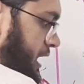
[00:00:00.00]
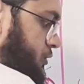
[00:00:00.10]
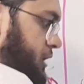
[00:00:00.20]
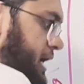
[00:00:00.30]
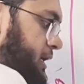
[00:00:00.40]

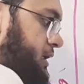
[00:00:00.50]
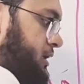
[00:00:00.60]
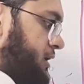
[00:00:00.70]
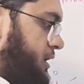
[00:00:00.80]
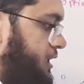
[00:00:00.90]

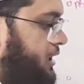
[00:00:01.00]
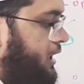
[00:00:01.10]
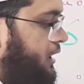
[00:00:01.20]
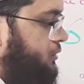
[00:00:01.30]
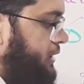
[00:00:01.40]
haulai
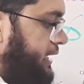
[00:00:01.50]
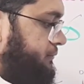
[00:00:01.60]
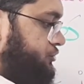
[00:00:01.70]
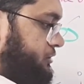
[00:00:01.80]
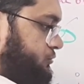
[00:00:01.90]

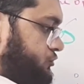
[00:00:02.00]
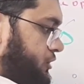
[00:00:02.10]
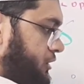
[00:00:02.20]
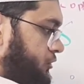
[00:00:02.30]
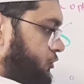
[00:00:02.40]

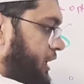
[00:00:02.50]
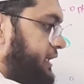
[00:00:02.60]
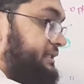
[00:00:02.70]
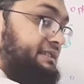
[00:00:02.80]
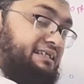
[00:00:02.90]
muslimuna. Who
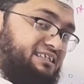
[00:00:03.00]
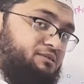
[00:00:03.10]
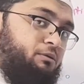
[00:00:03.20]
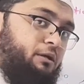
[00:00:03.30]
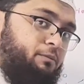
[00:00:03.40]
are these
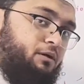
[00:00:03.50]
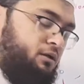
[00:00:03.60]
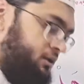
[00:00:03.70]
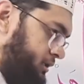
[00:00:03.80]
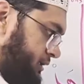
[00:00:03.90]
people?